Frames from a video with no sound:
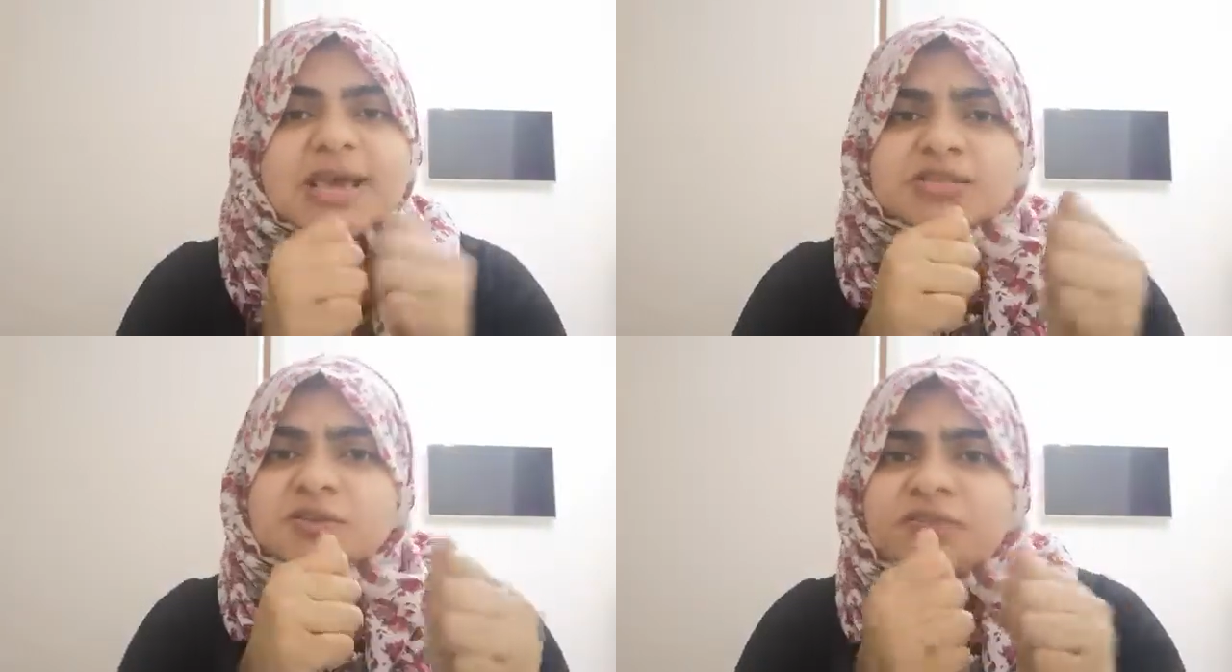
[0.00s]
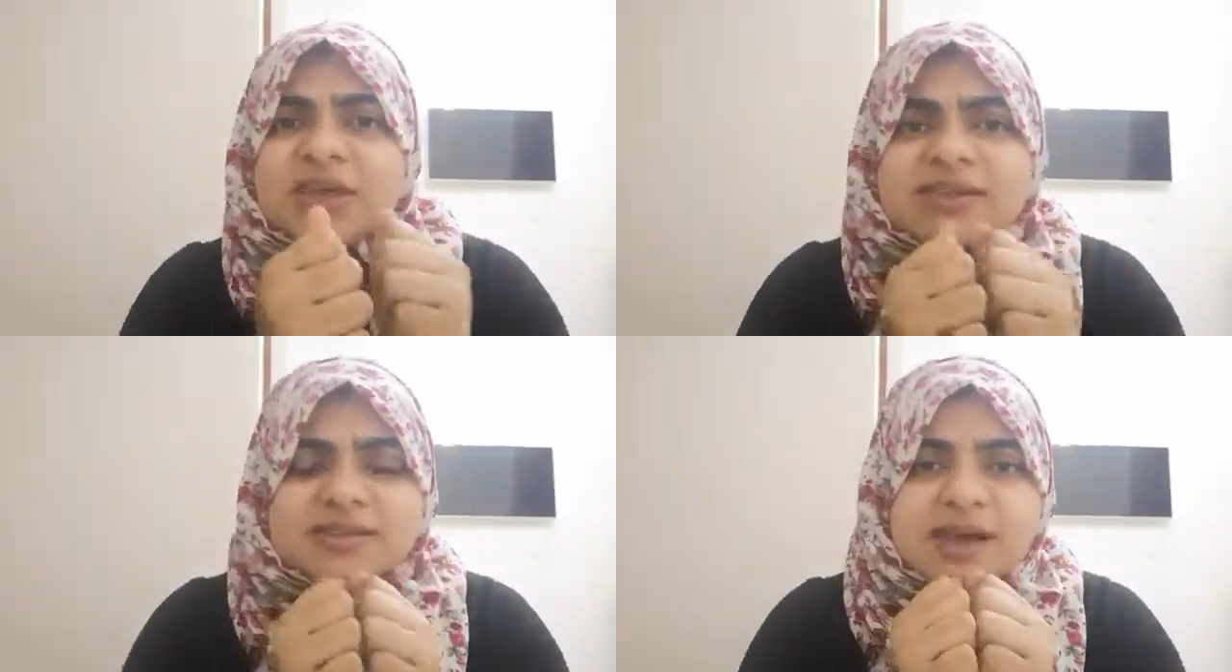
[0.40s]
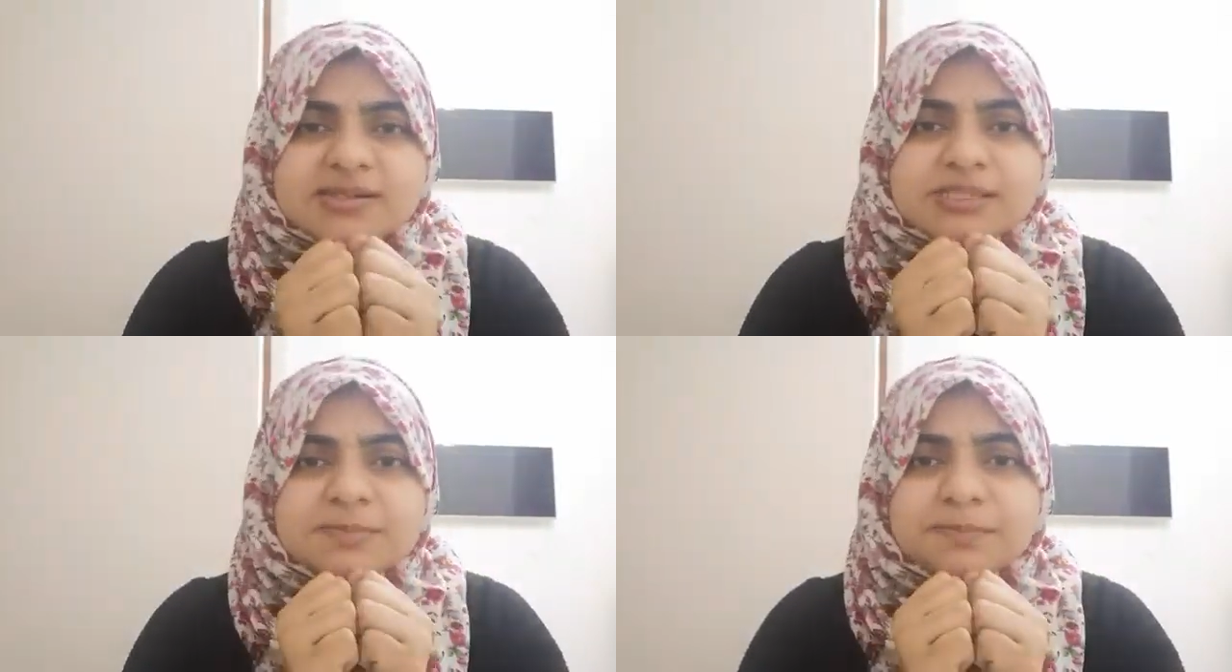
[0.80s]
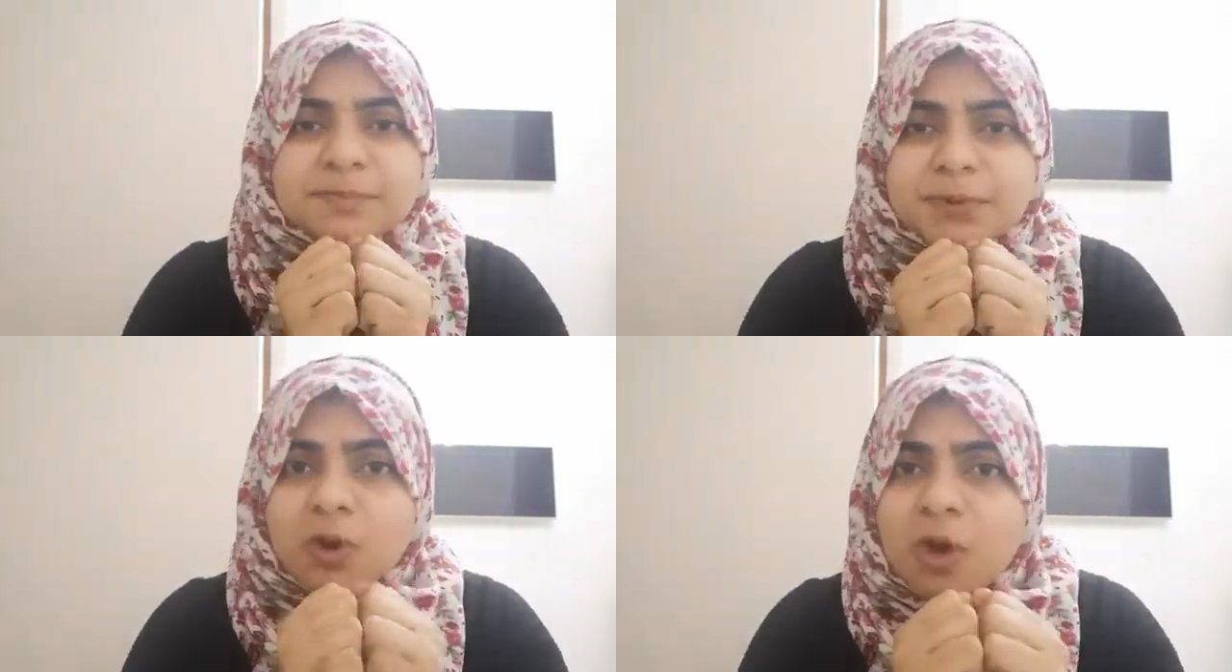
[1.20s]
So these are some
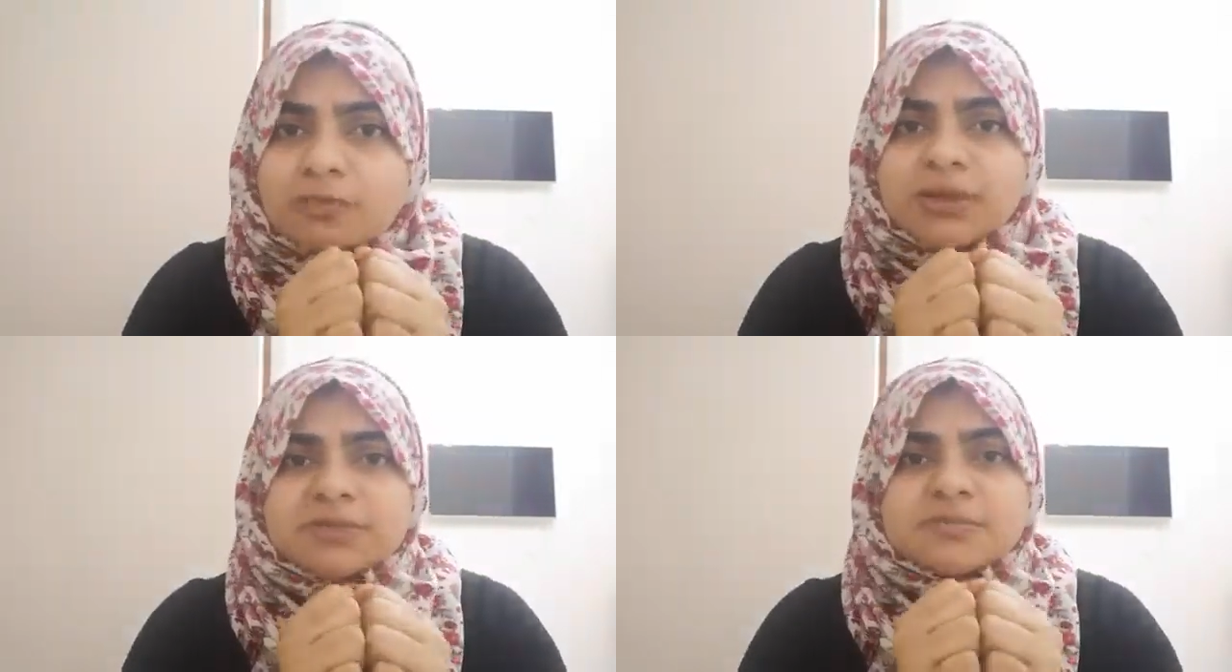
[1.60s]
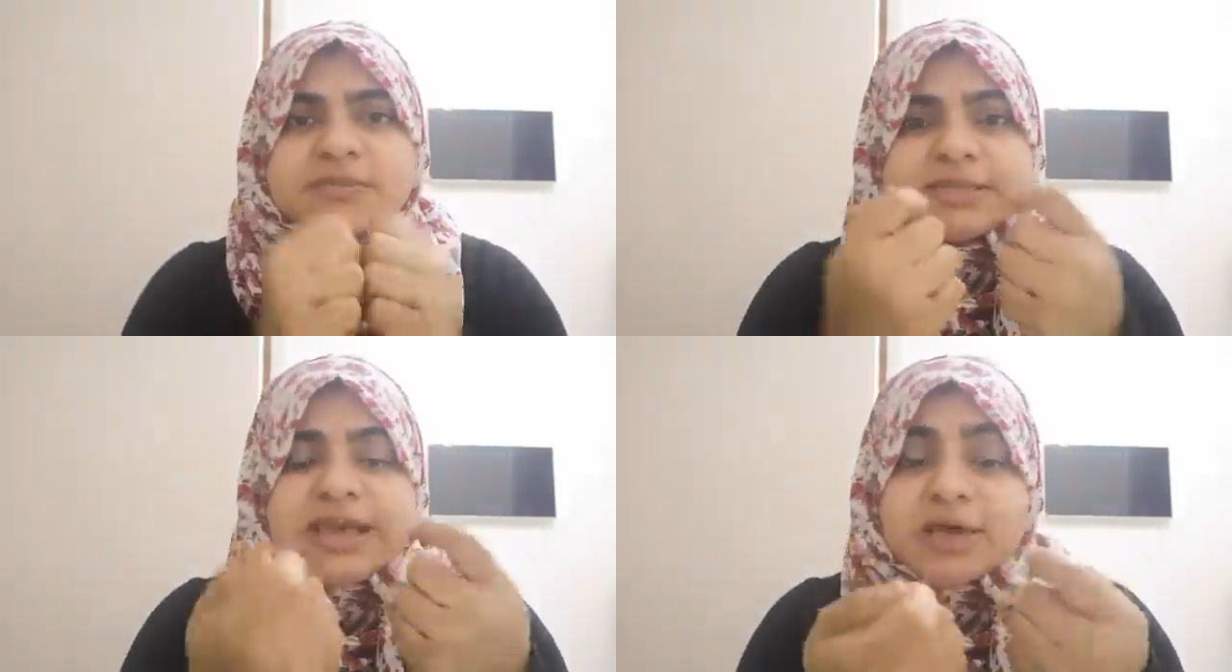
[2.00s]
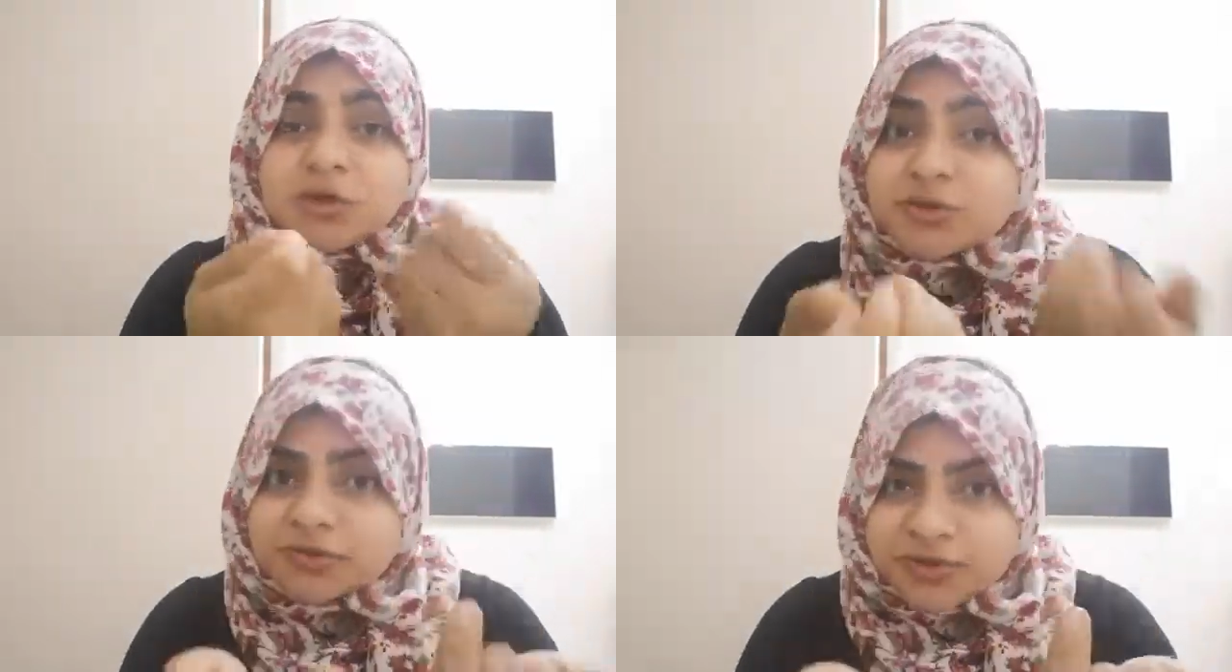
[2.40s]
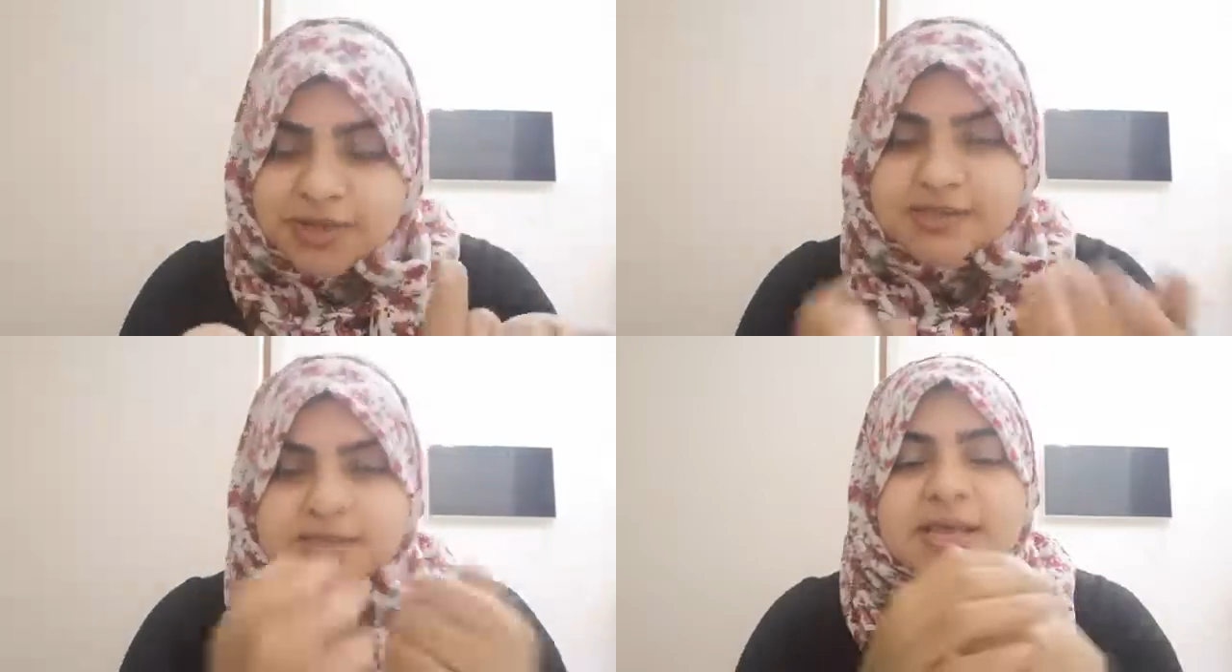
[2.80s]
problems they could
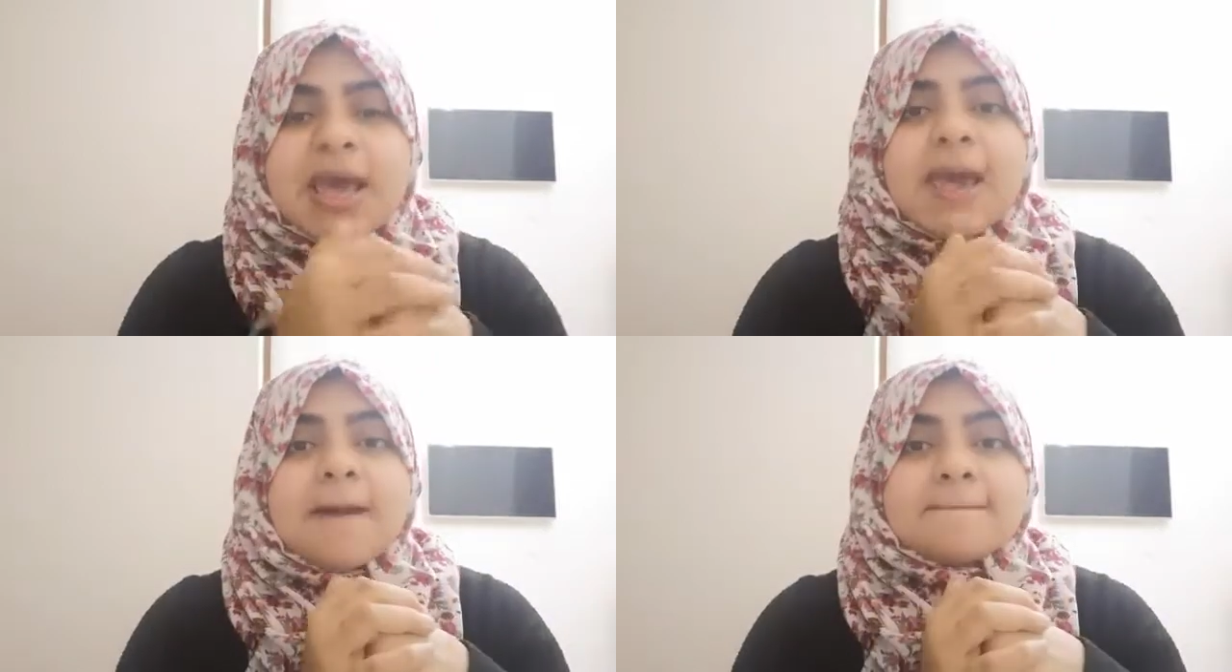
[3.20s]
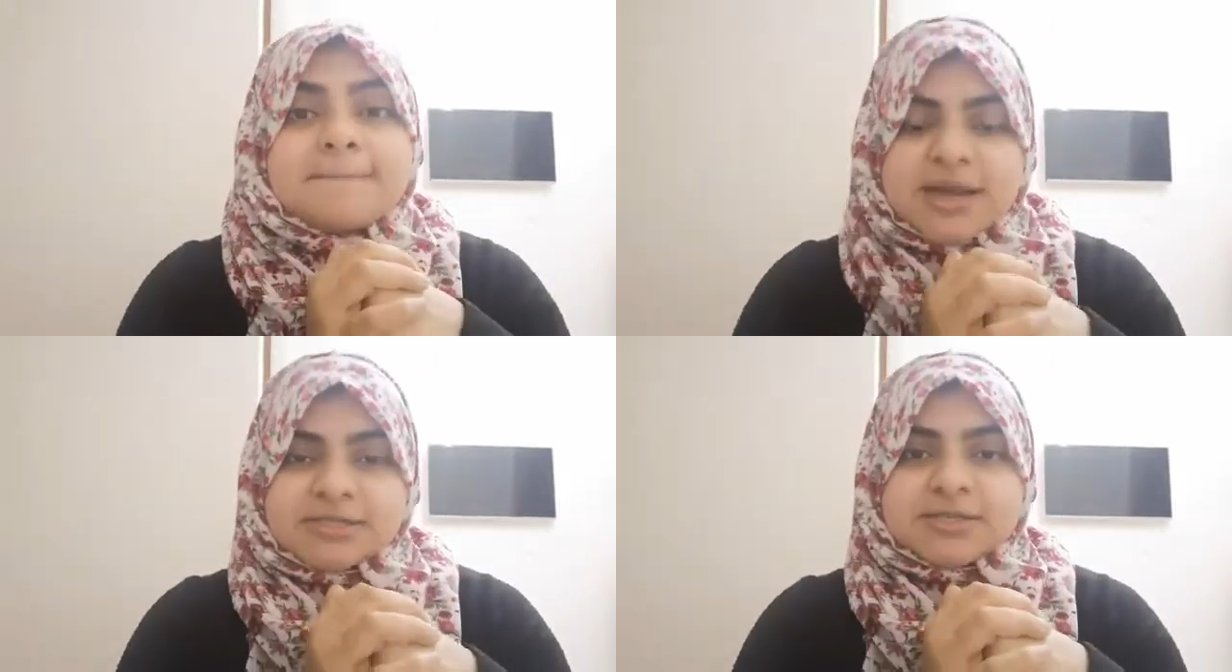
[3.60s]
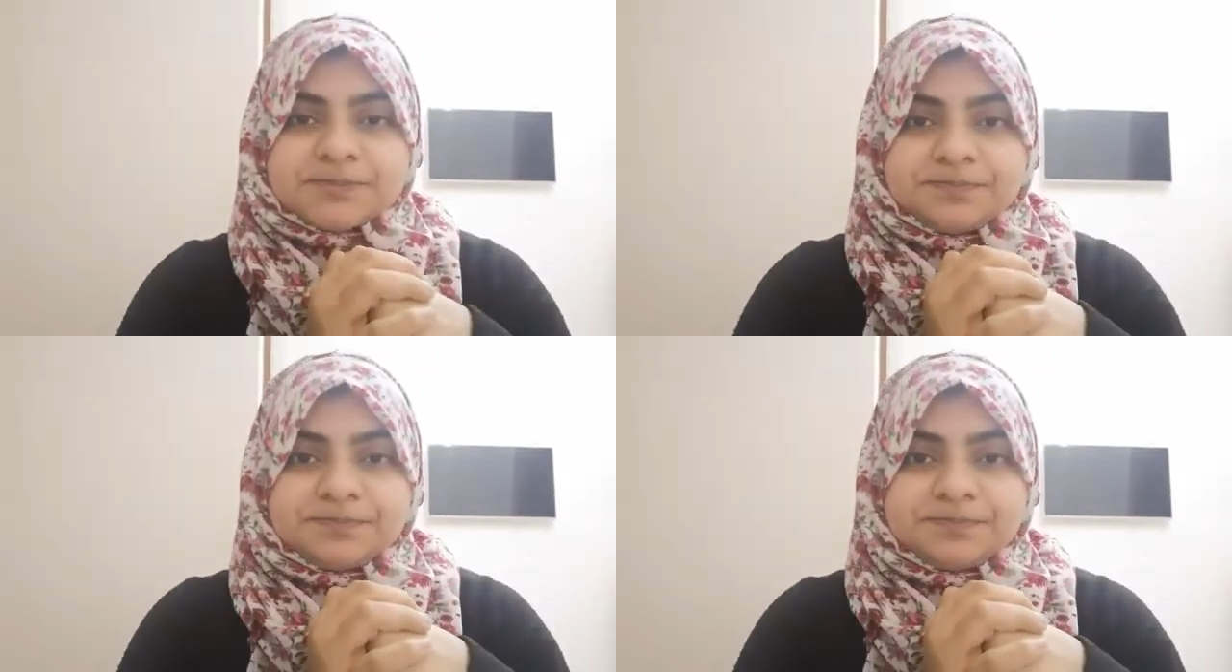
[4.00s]
face. But